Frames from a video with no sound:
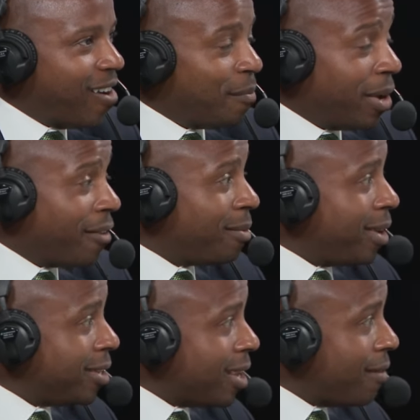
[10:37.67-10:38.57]
Uh-huh. But
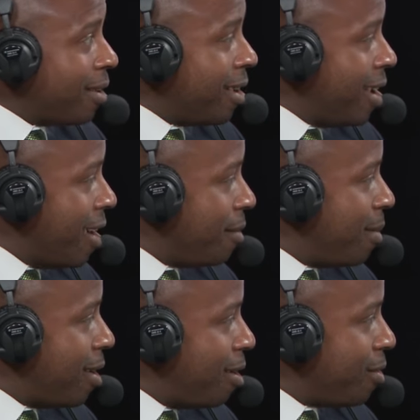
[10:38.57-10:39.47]
everybody's having a
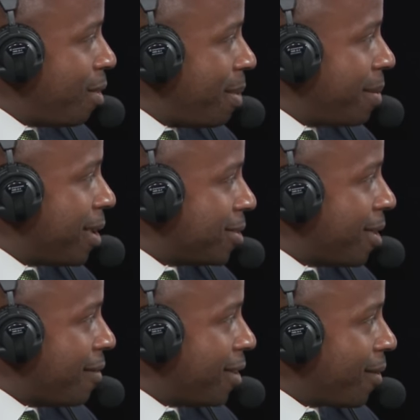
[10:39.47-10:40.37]
everybody. All the Republicans are
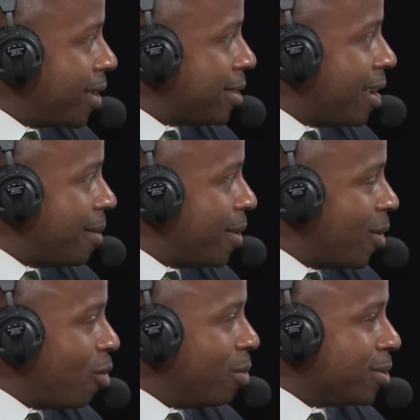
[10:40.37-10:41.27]
having a great time I, in a horrible.